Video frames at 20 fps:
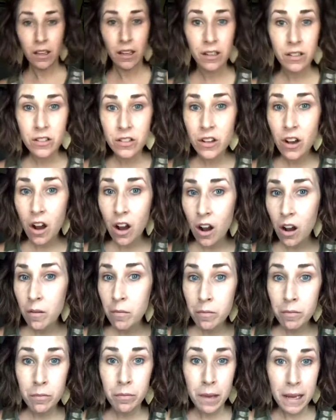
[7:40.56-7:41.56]
I just got
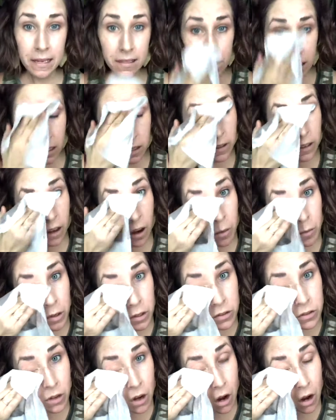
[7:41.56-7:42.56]
basically
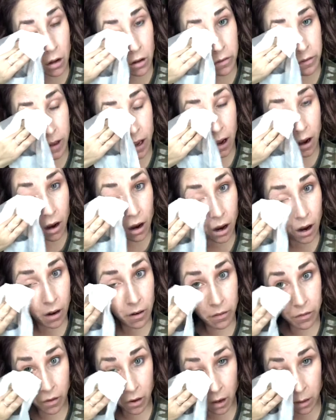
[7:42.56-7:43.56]
almost all of that off.